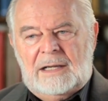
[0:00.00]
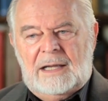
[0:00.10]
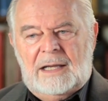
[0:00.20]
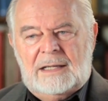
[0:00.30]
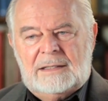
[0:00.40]

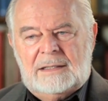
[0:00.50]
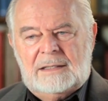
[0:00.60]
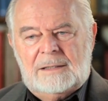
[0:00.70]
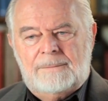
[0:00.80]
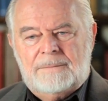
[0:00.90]
And
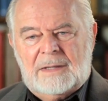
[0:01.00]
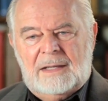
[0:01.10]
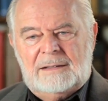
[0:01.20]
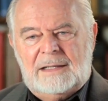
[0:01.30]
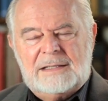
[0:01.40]

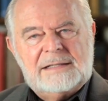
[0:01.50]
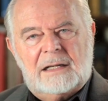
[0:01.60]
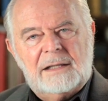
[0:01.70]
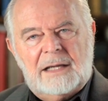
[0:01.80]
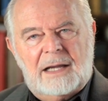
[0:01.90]
they can
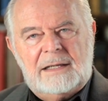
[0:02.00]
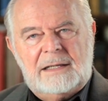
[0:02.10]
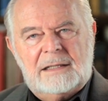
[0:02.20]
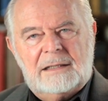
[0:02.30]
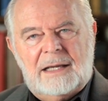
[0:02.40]
sell the
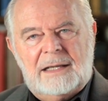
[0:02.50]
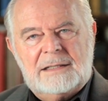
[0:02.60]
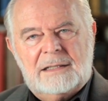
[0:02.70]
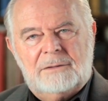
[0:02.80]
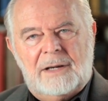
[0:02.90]
idea
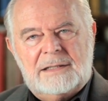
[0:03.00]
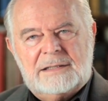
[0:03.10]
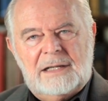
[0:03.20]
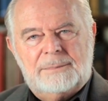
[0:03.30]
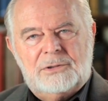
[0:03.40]
as a great
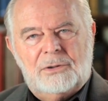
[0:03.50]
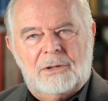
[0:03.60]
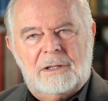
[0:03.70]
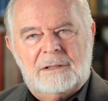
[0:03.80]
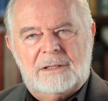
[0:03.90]
step
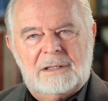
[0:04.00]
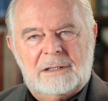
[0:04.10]
toward